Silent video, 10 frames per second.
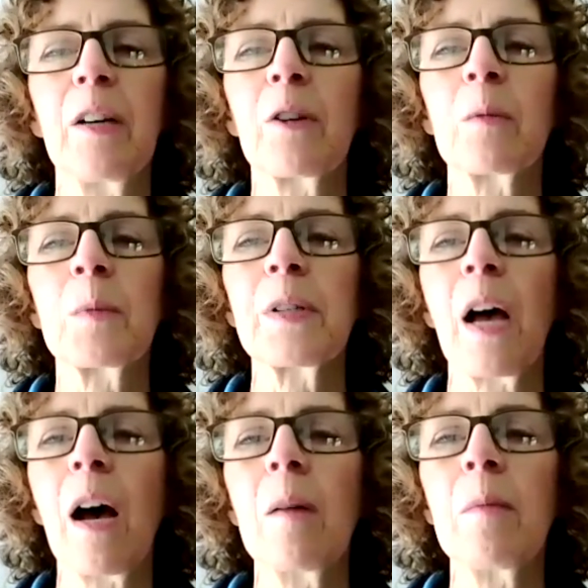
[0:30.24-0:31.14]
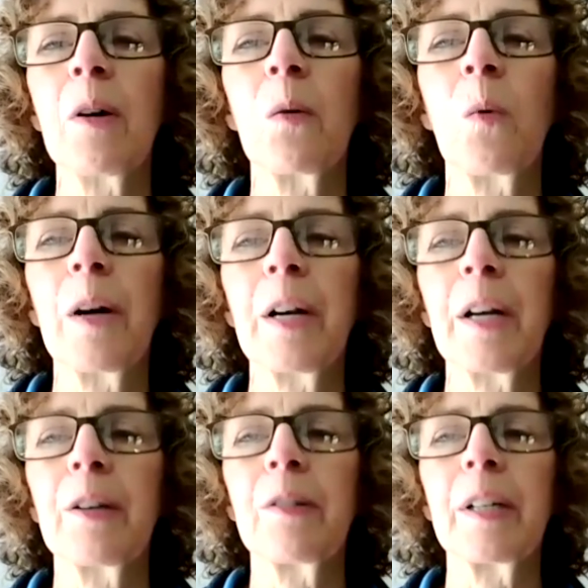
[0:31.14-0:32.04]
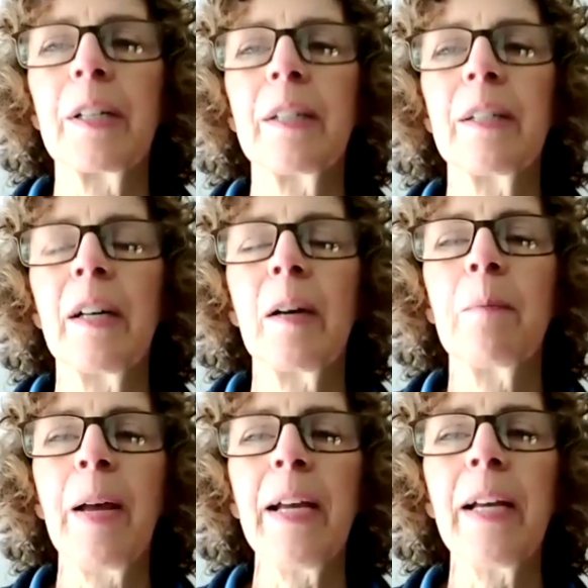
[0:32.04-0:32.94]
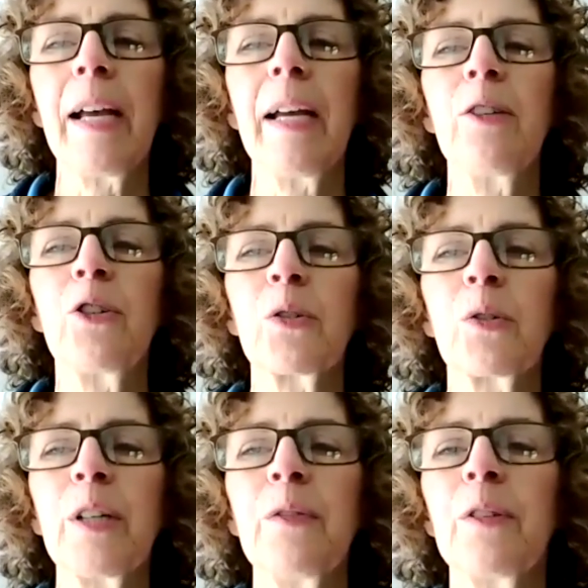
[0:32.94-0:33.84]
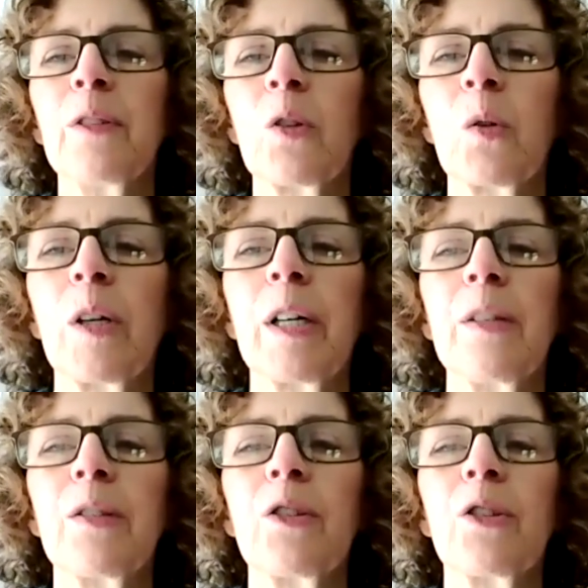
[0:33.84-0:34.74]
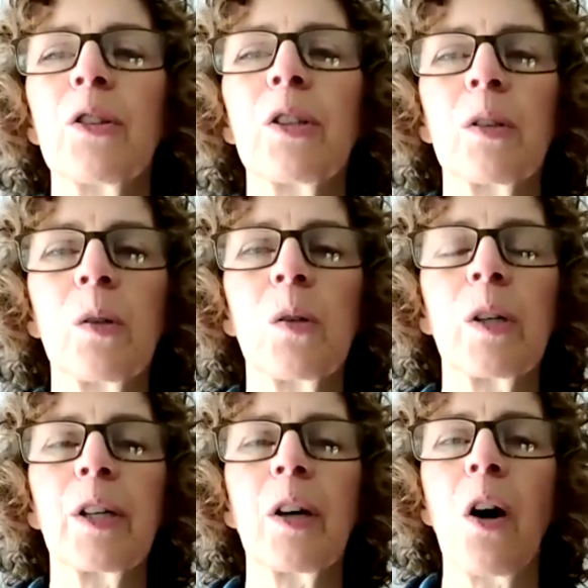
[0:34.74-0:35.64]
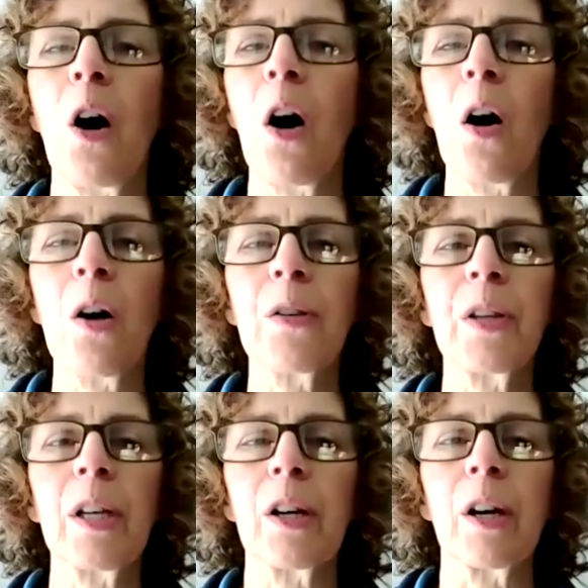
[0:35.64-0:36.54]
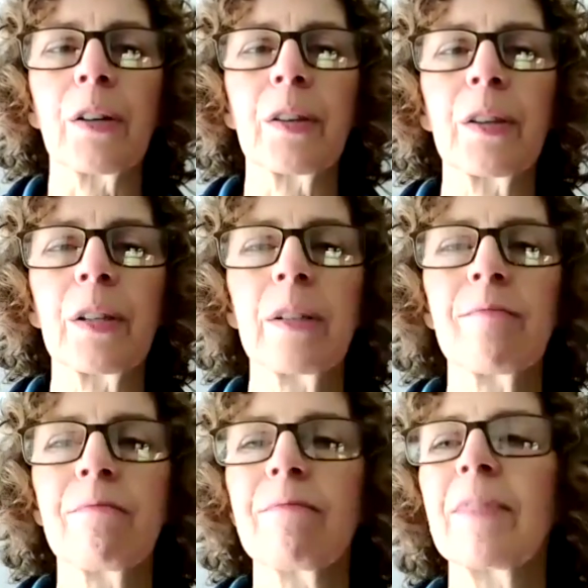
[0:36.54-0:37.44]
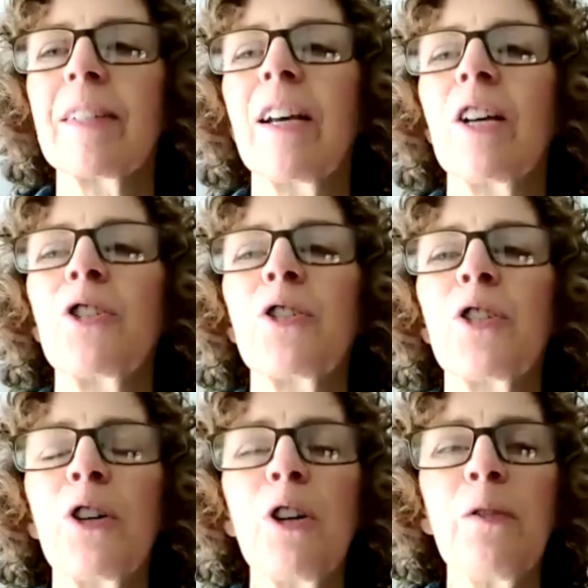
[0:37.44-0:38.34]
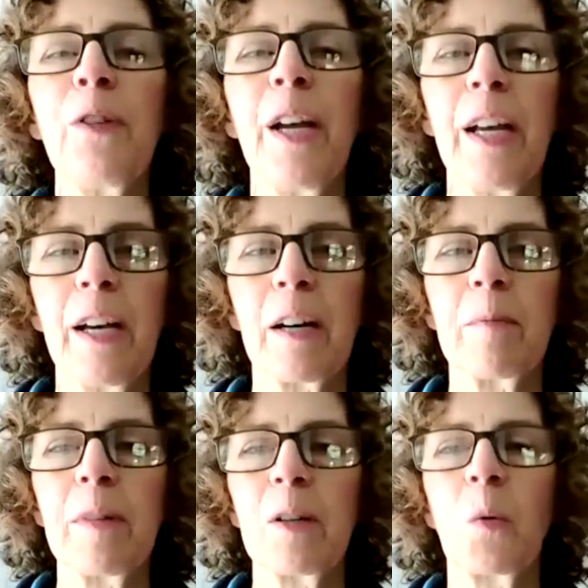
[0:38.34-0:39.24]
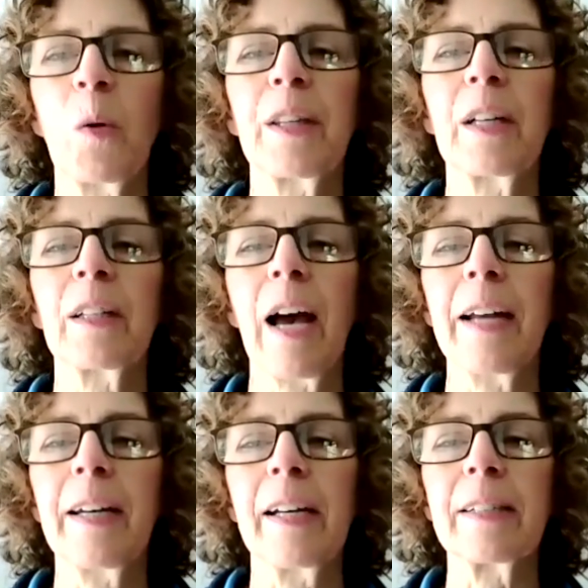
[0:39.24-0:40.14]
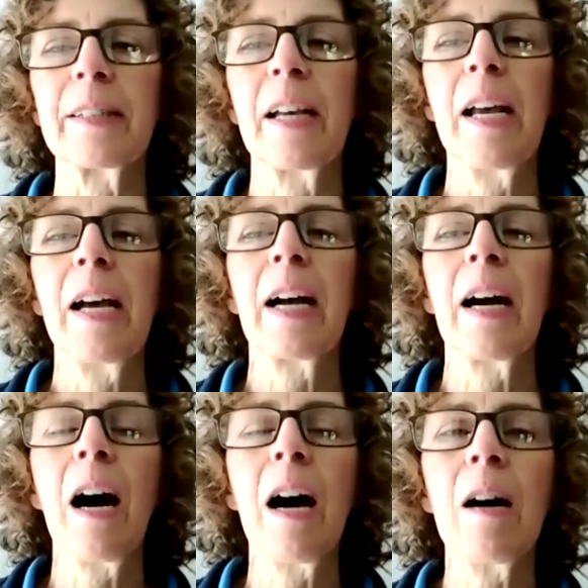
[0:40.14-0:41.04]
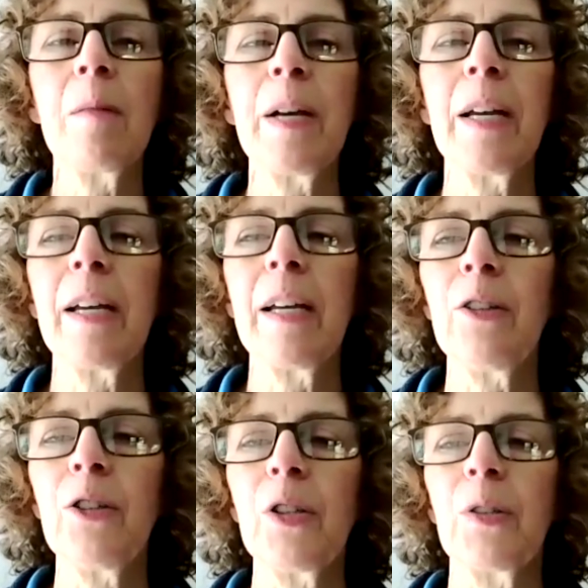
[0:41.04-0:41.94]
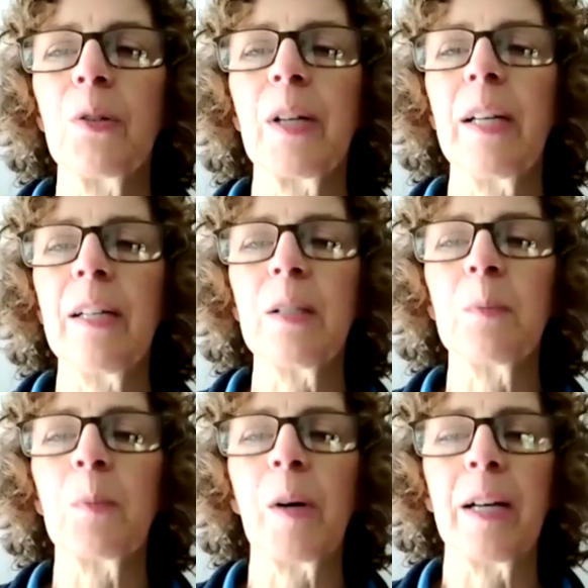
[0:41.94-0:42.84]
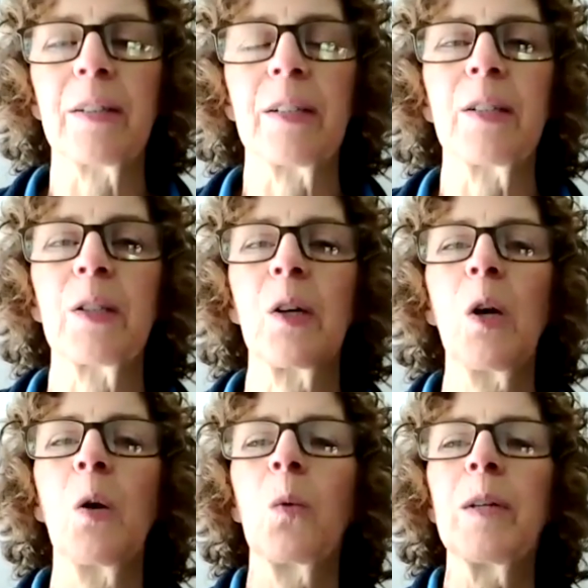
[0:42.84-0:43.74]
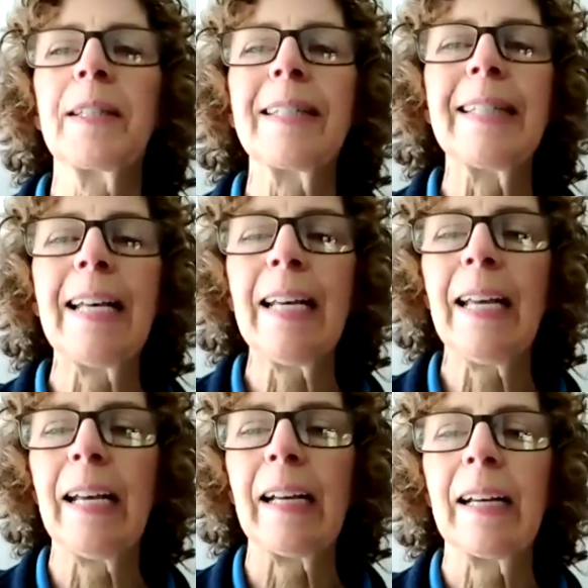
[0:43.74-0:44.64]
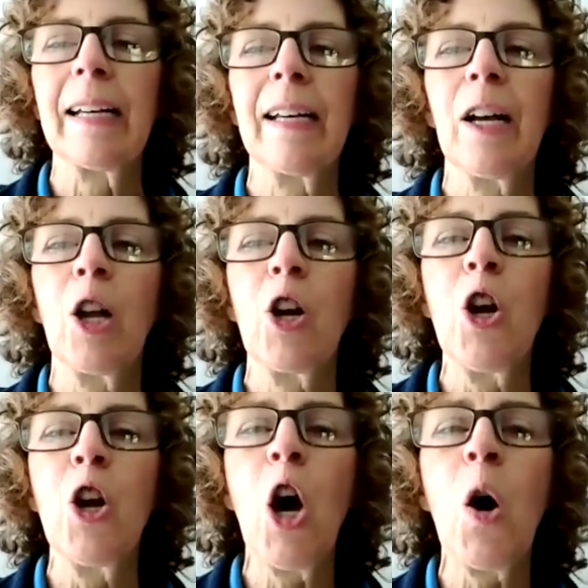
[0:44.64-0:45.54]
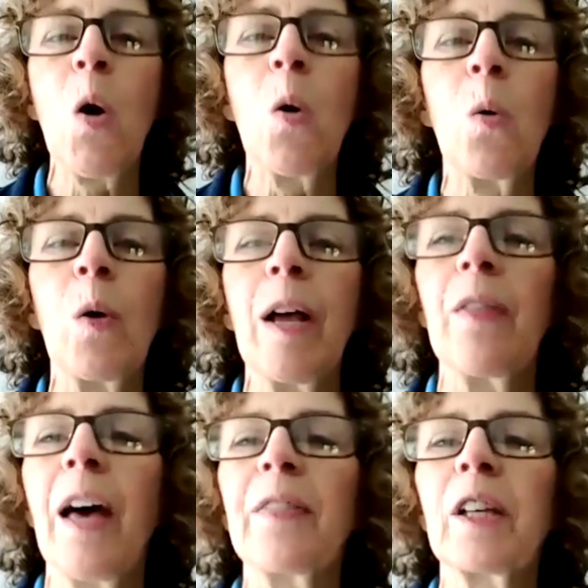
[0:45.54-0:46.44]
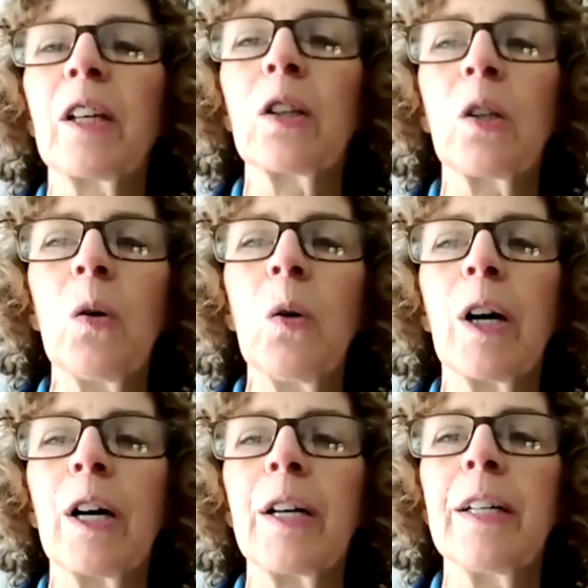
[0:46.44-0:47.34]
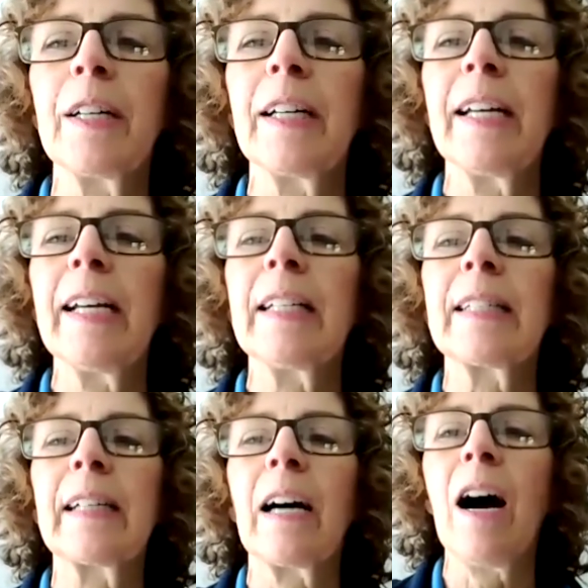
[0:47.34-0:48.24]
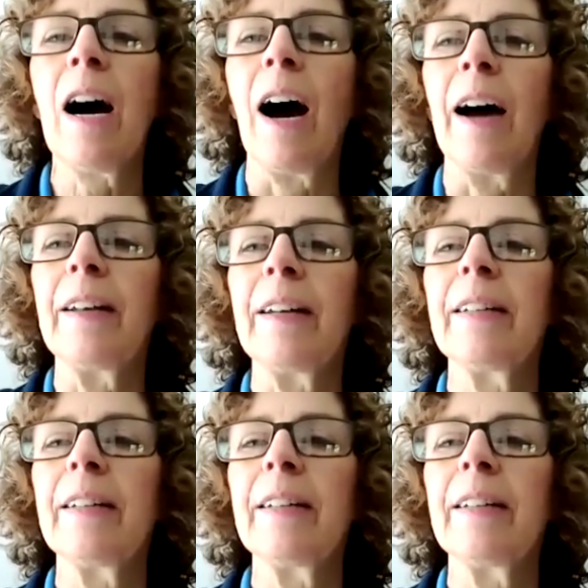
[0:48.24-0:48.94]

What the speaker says: From Psalm 100, make a joyful noise to the Lord, all the earth. Serve him with gladness. Come into his presence with singing. Know that the Lord is God.